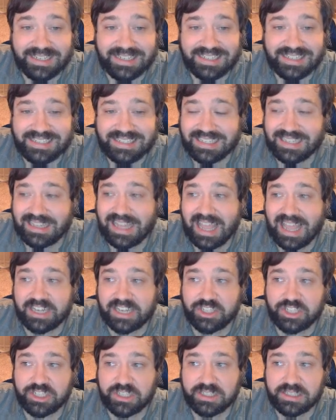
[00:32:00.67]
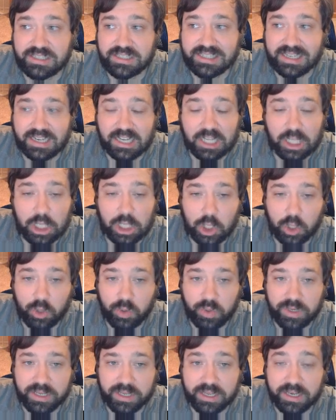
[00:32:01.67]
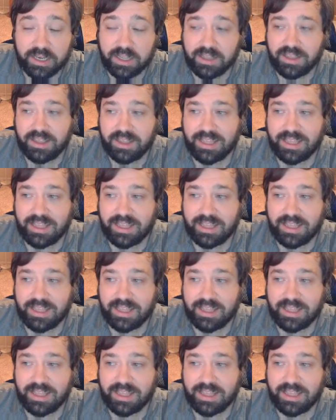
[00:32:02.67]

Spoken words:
selections included.